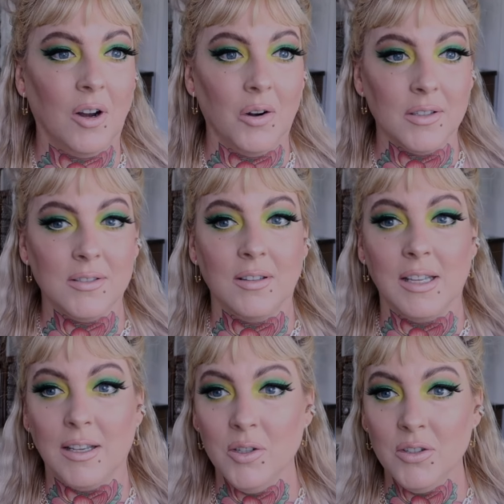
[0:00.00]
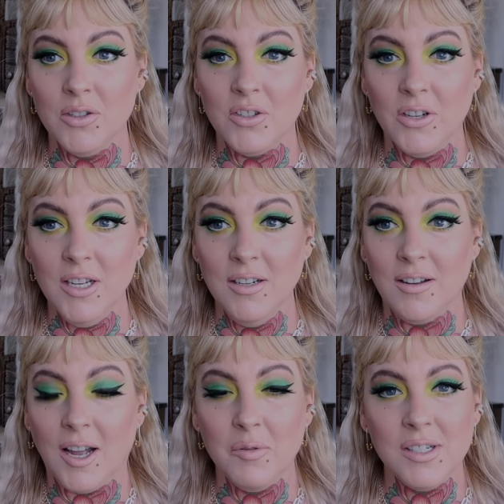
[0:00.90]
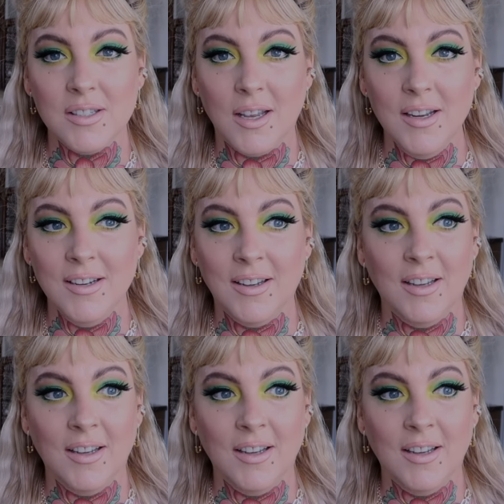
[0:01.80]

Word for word: artists in the industry, I would say.